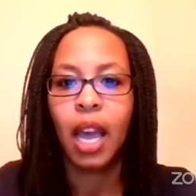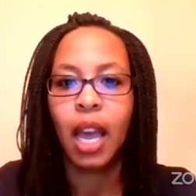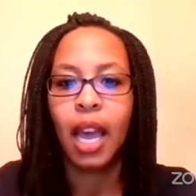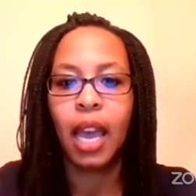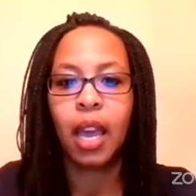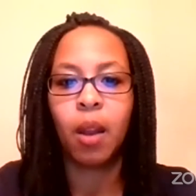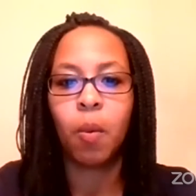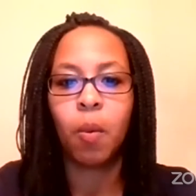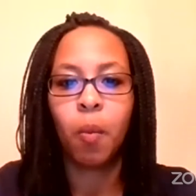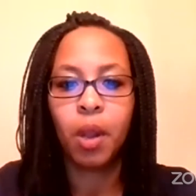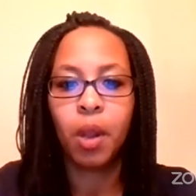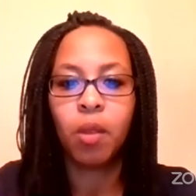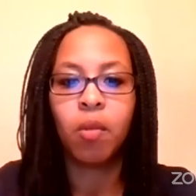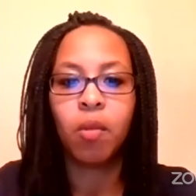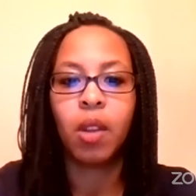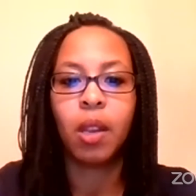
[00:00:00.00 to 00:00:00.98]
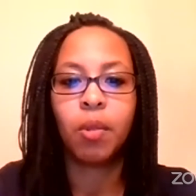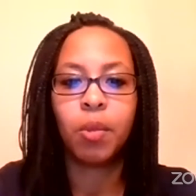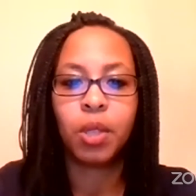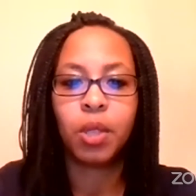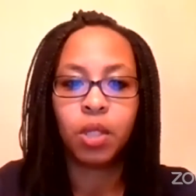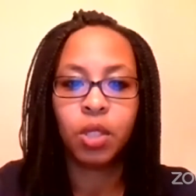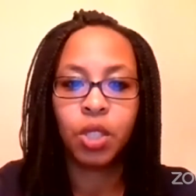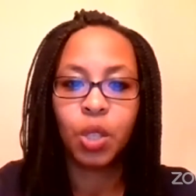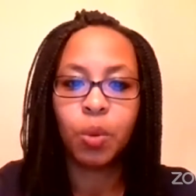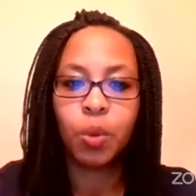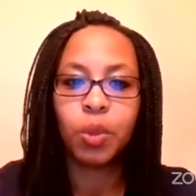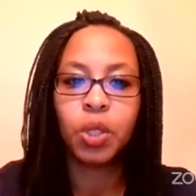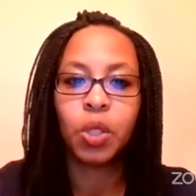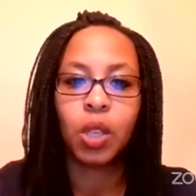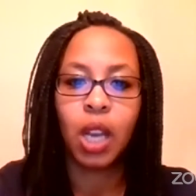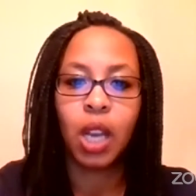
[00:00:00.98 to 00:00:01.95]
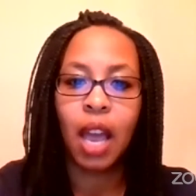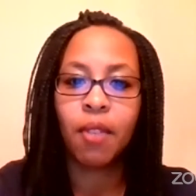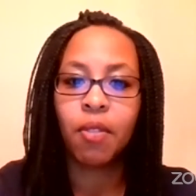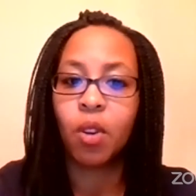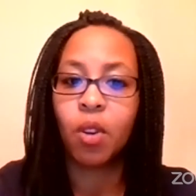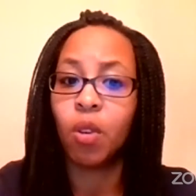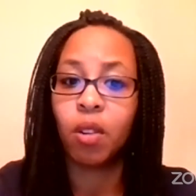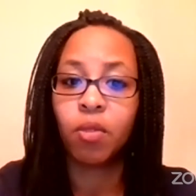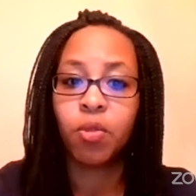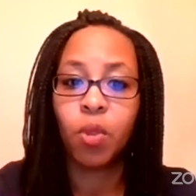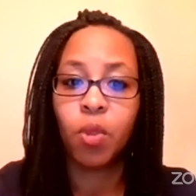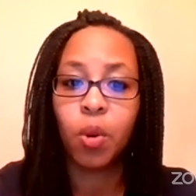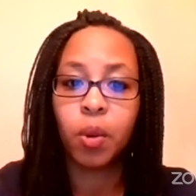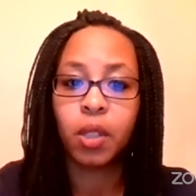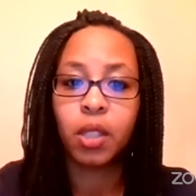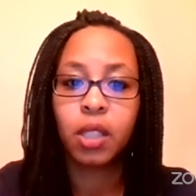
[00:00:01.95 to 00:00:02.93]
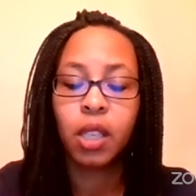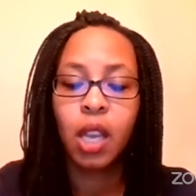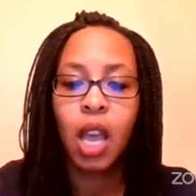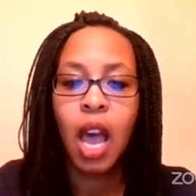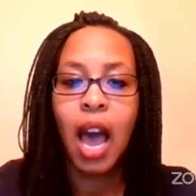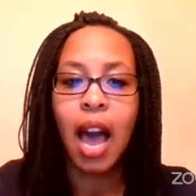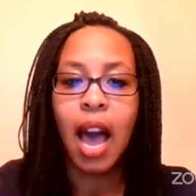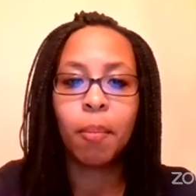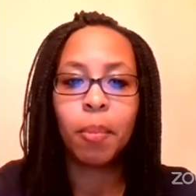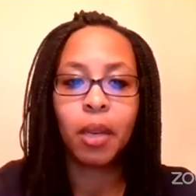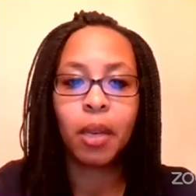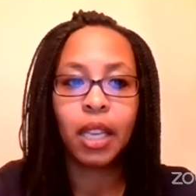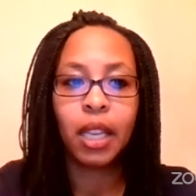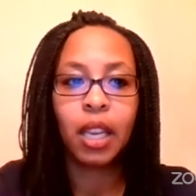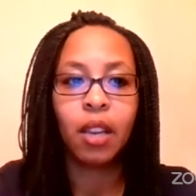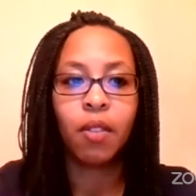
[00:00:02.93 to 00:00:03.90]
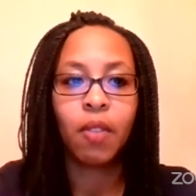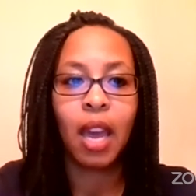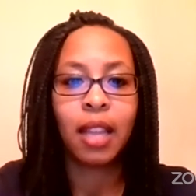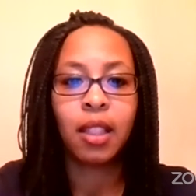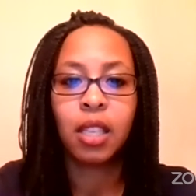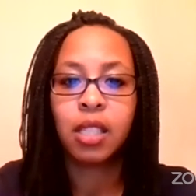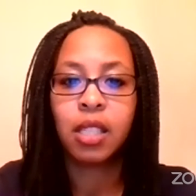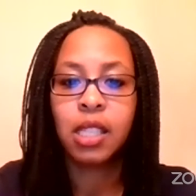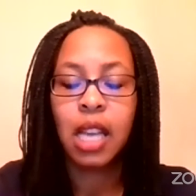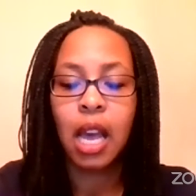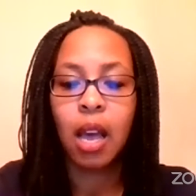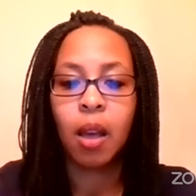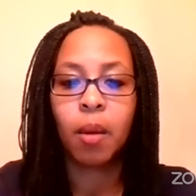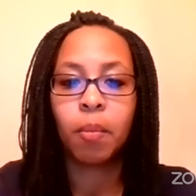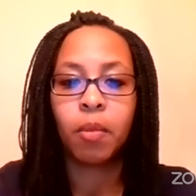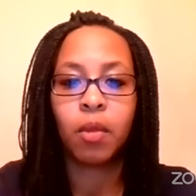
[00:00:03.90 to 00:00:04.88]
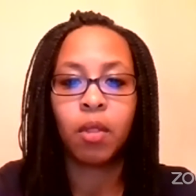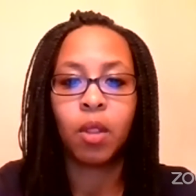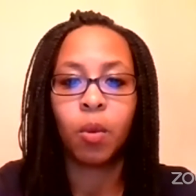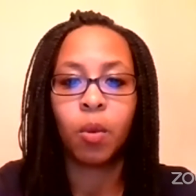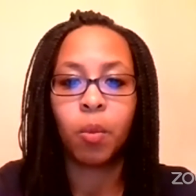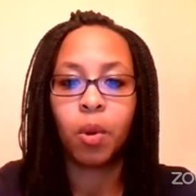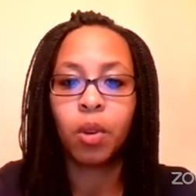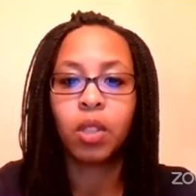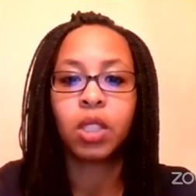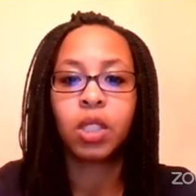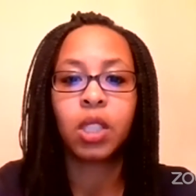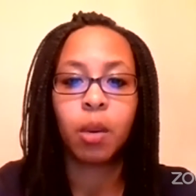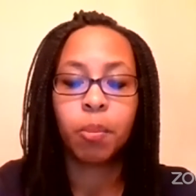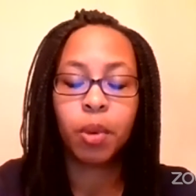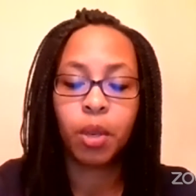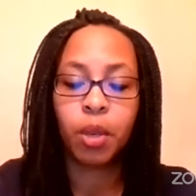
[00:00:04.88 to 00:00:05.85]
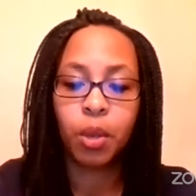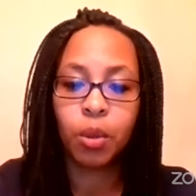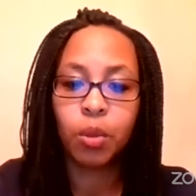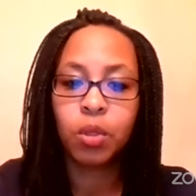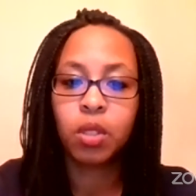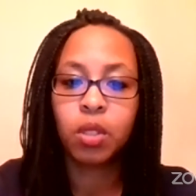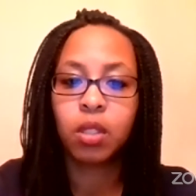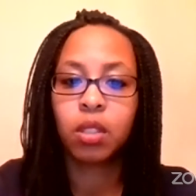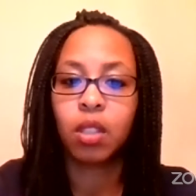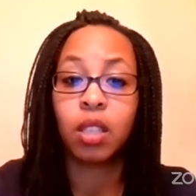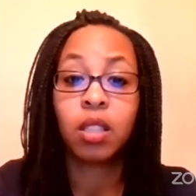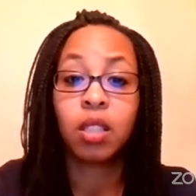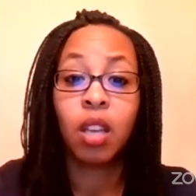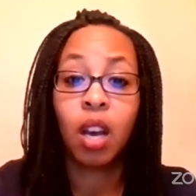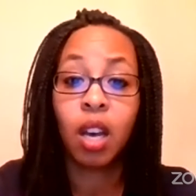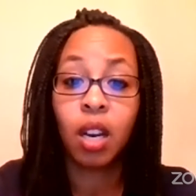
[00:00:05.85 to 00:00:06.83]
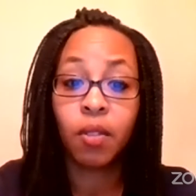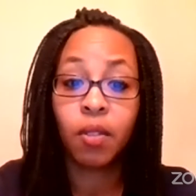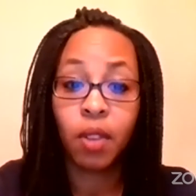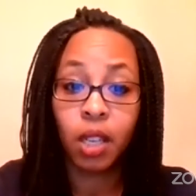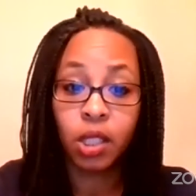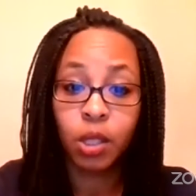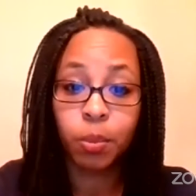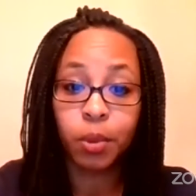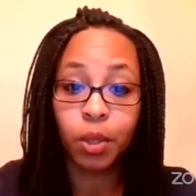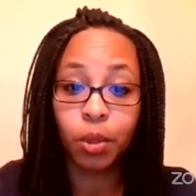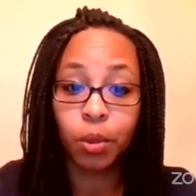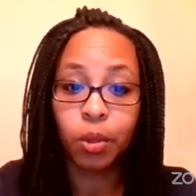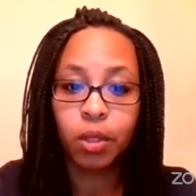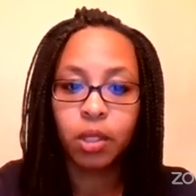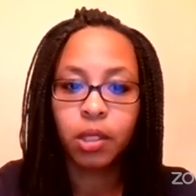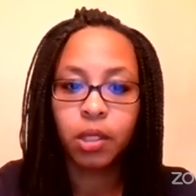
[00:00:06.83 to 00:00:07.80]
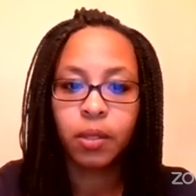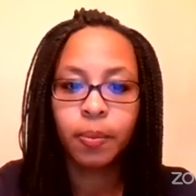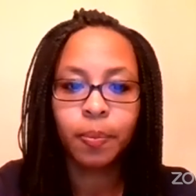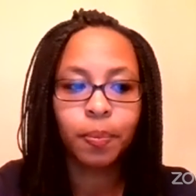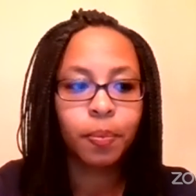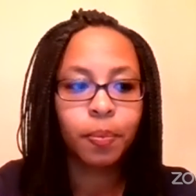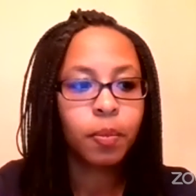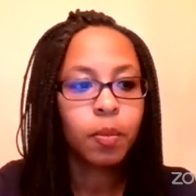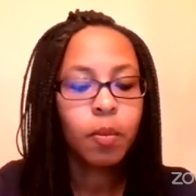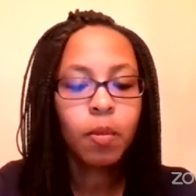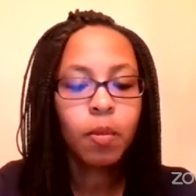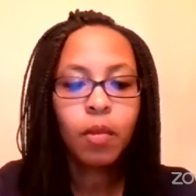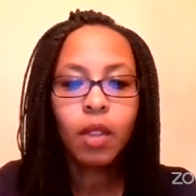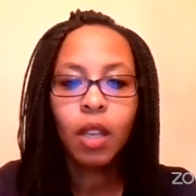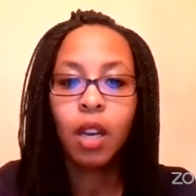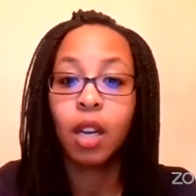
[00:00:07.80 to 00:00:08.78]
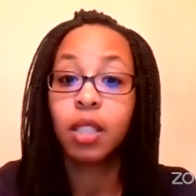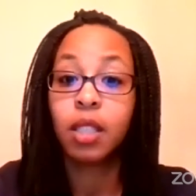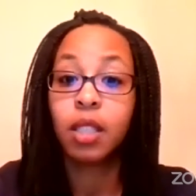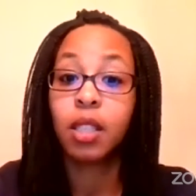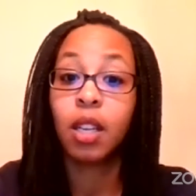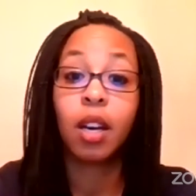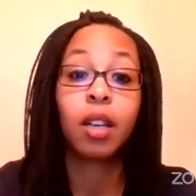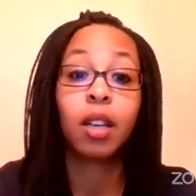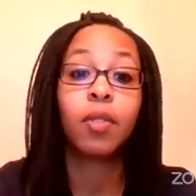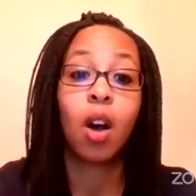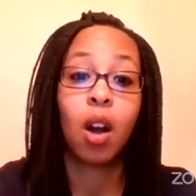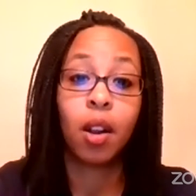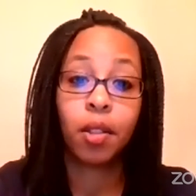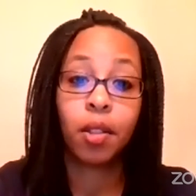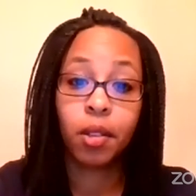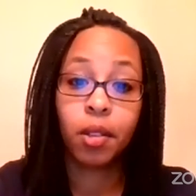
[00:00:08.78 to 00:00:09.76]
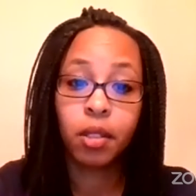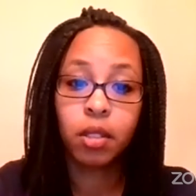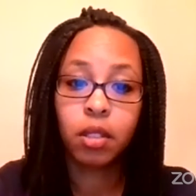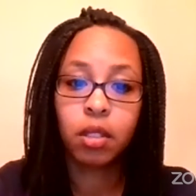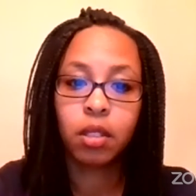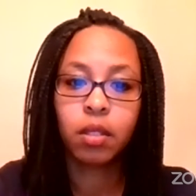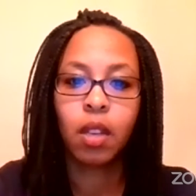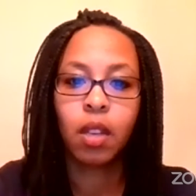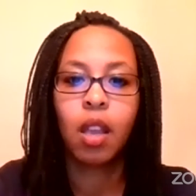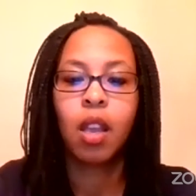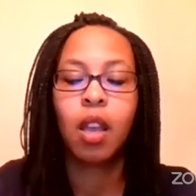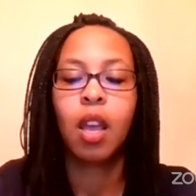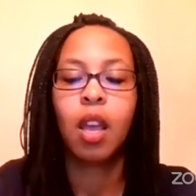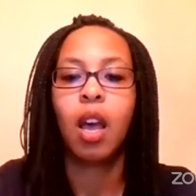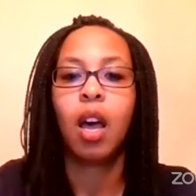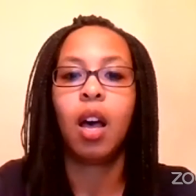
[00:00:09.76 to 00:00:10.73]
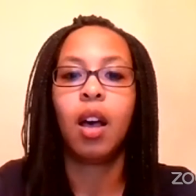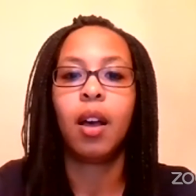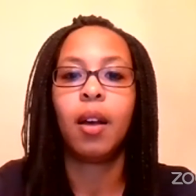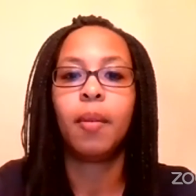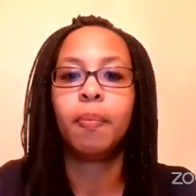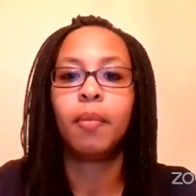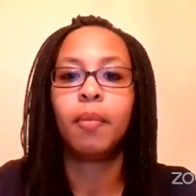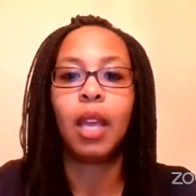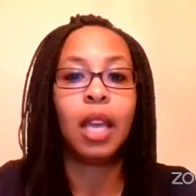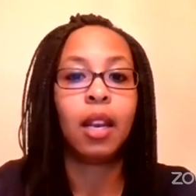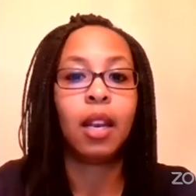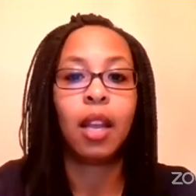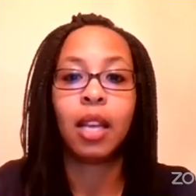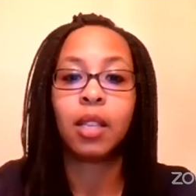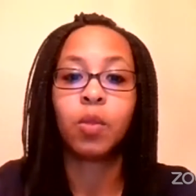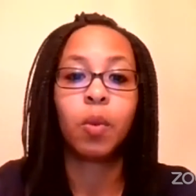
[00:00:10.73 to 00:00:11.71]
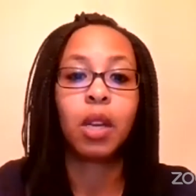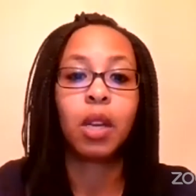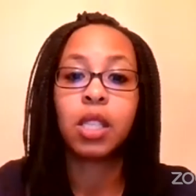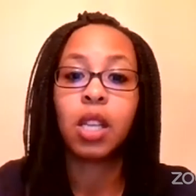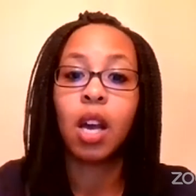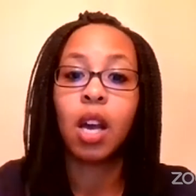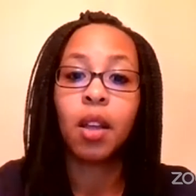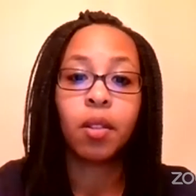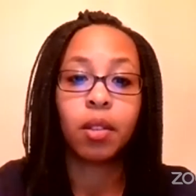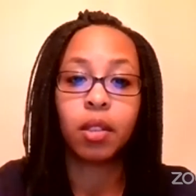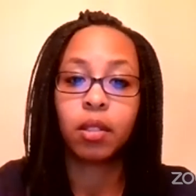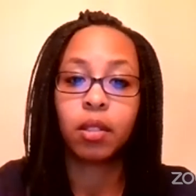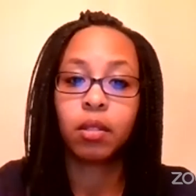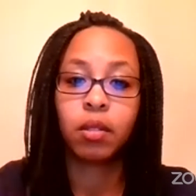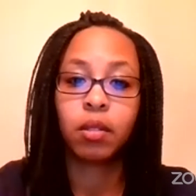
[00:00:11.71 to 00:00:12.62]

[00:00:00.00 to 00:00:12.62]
and what you need to do with your life going forward. I believe at this time, the world is going to produce a ton of entrepreneurs, a ton of authors, and as well as other